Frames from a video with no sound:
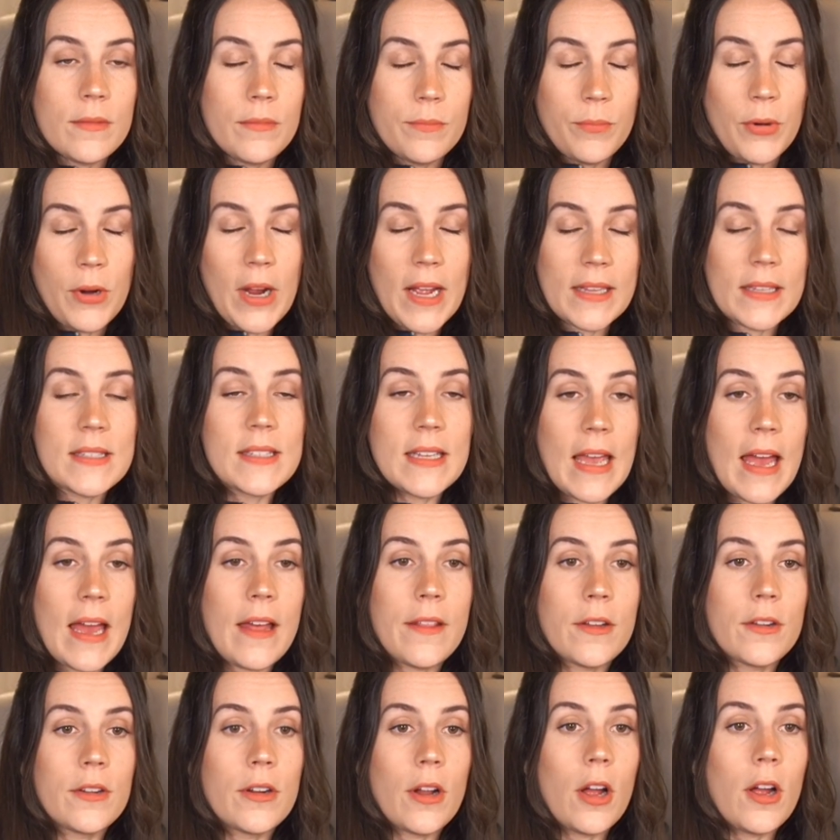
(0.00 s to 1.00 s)
Pratt's
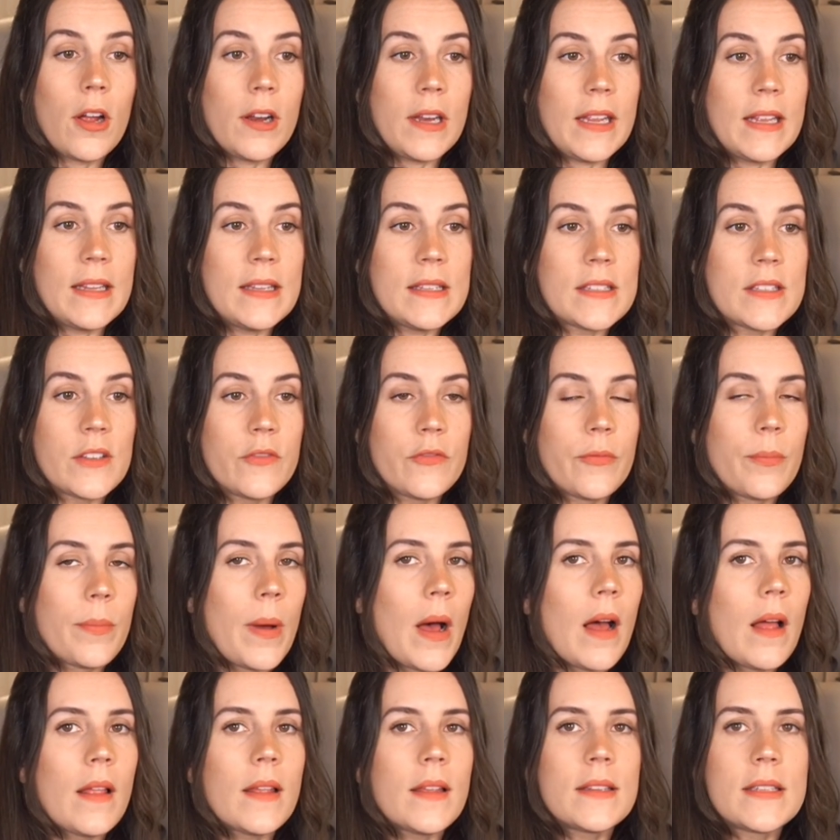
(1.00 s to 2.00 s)
gathered audience of
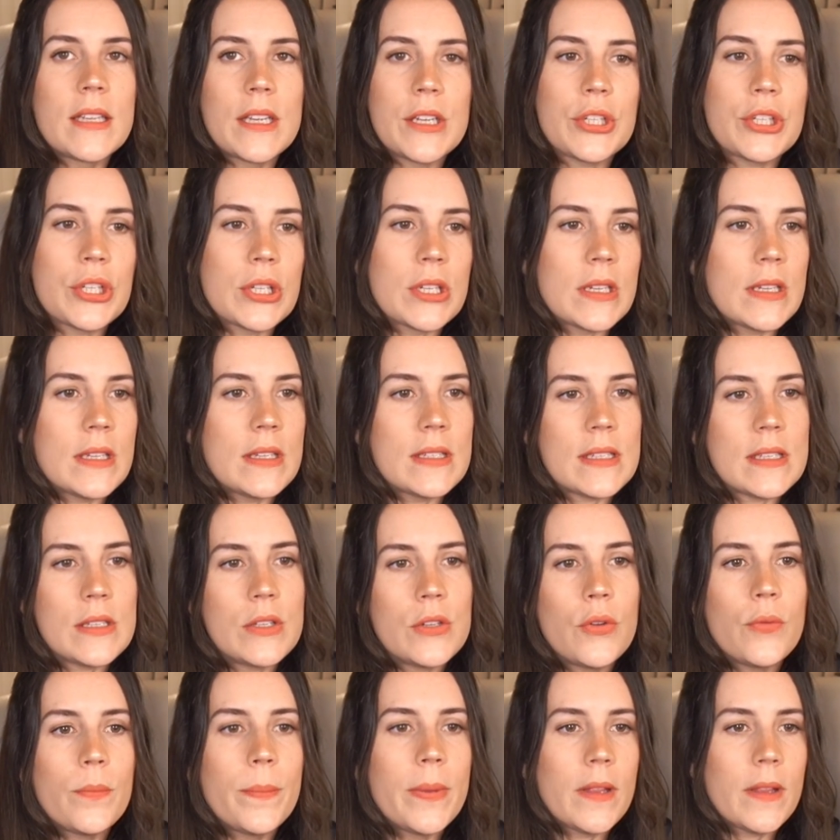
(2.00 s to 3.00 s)
politicians
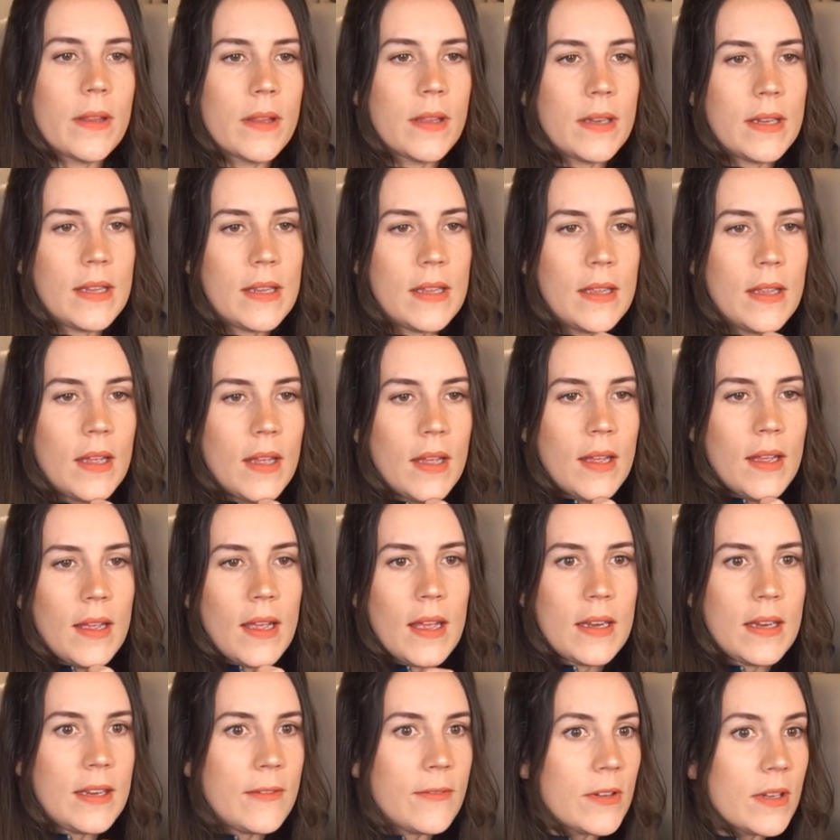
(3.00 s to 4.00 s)
and nobility,
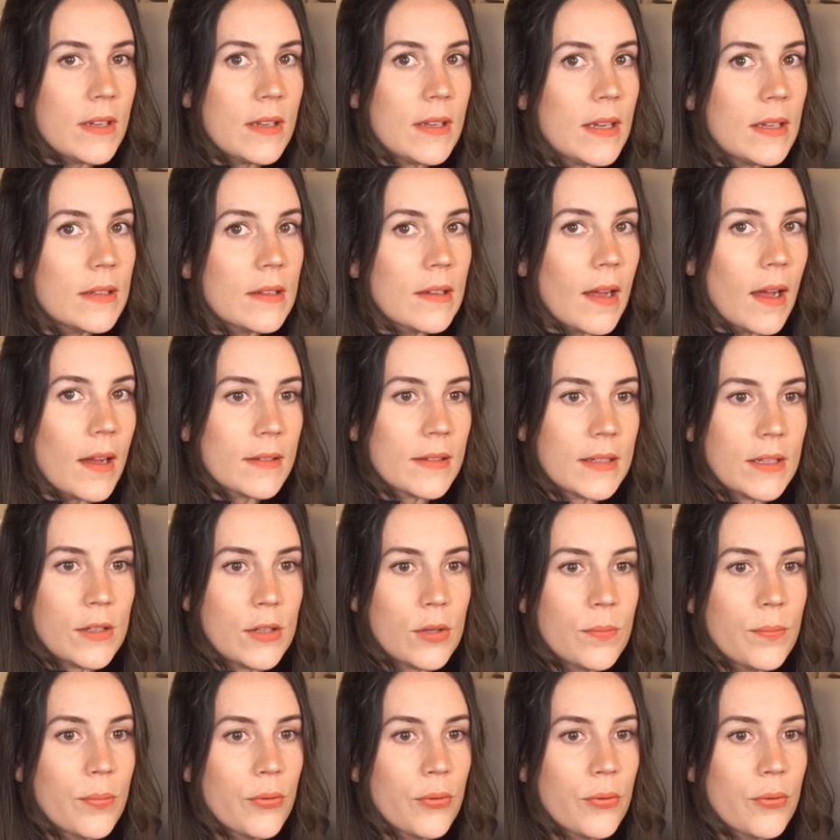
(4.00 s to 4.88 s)
and even an incognito